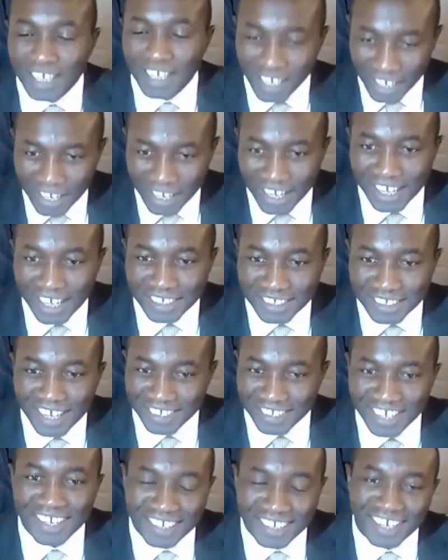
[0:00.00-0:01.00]
exactly.
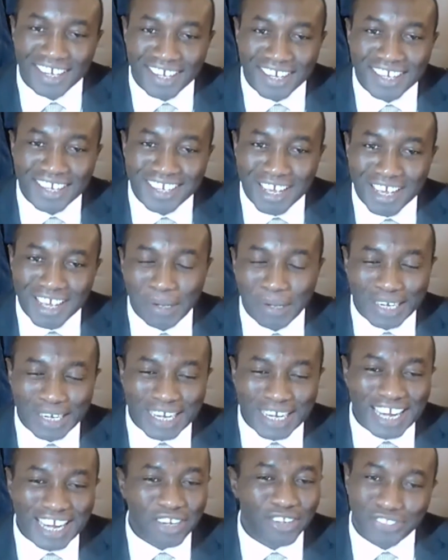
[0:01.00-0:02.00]
Yeah, but
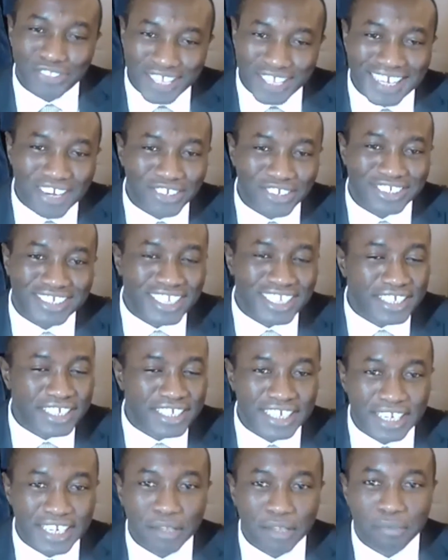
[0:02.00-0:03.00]
I don't see
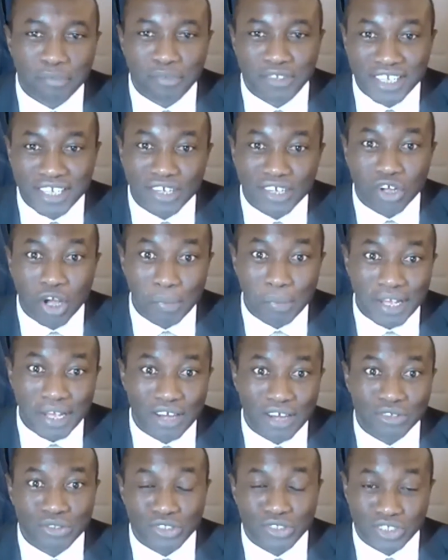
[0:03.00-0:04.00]
GDC coming
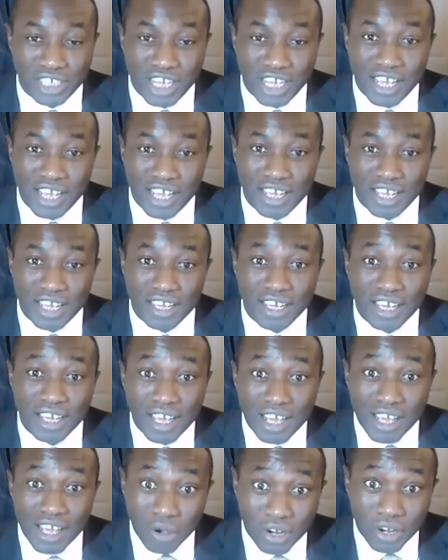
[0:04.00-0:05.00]
out to say,
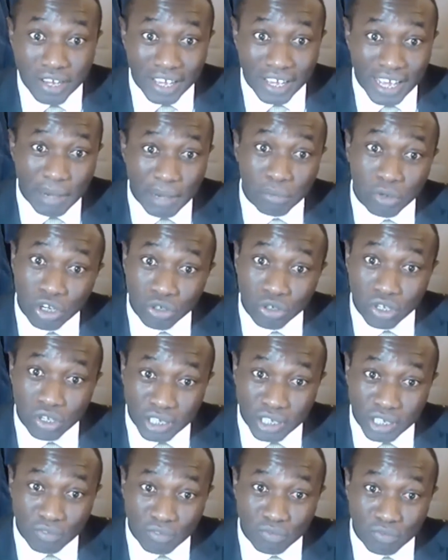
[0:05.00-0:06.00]
okay, I'm going to give you
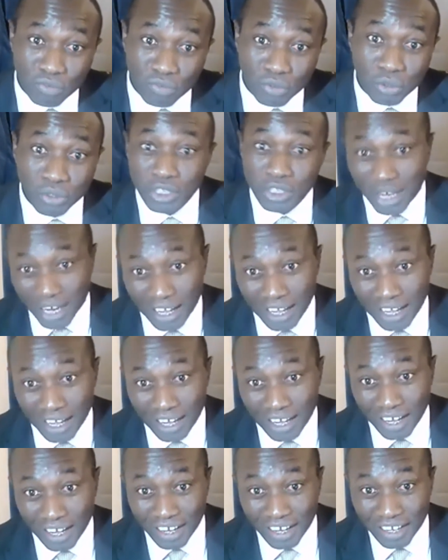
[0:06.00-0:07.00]
Jimara.
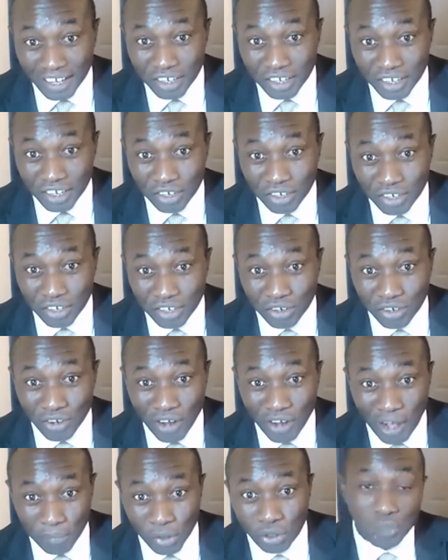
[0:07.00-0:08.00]
I'm not going to
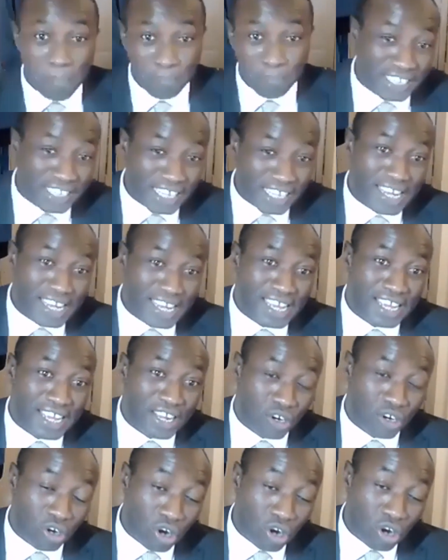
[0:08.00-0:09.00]
campaign there a lot.
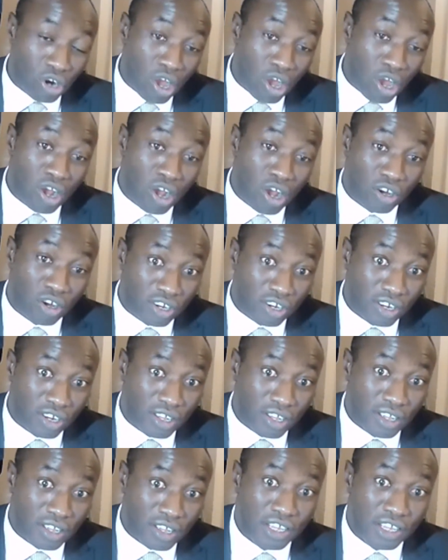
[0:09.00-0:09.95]
You guys can go.